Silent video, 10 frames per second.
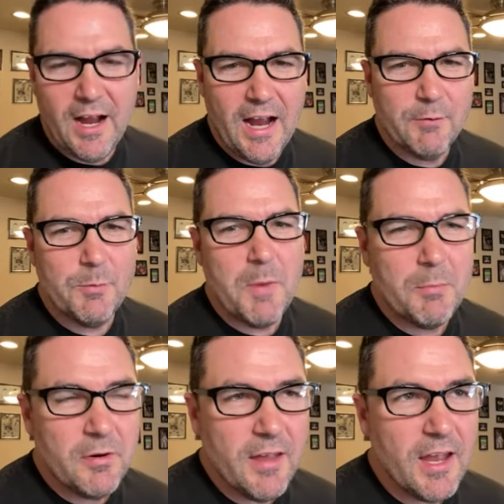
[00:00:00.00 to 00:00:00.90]
I
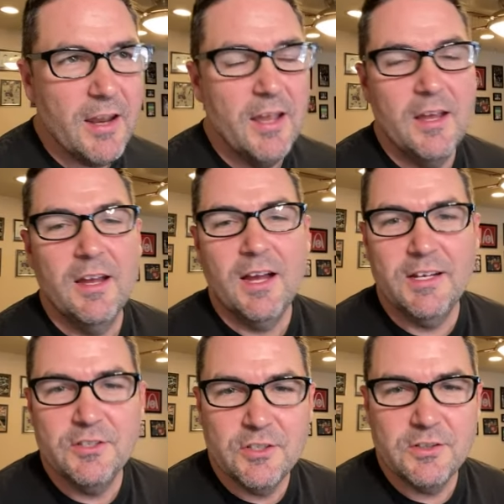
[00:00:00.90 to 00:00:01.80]
remember that. I
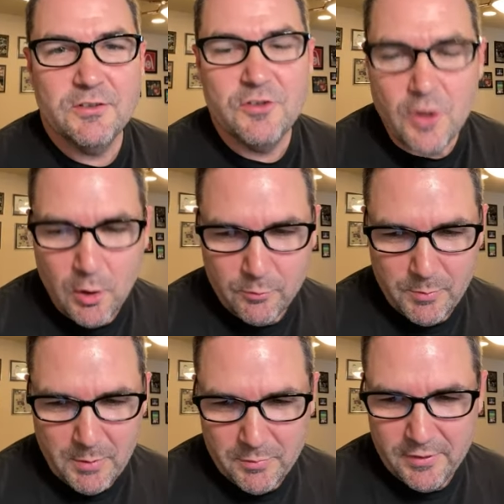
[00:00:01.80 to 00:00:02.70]
just don't
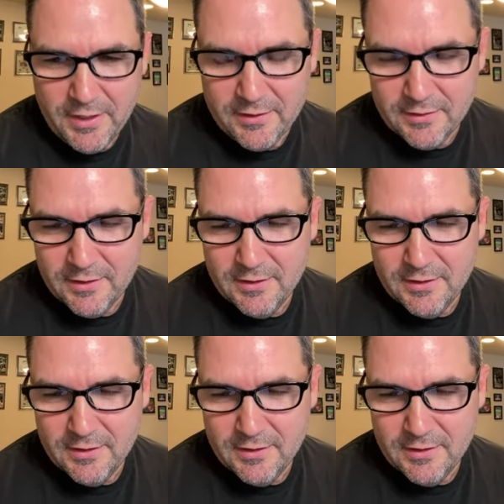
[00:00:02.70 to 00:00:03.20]
remember that.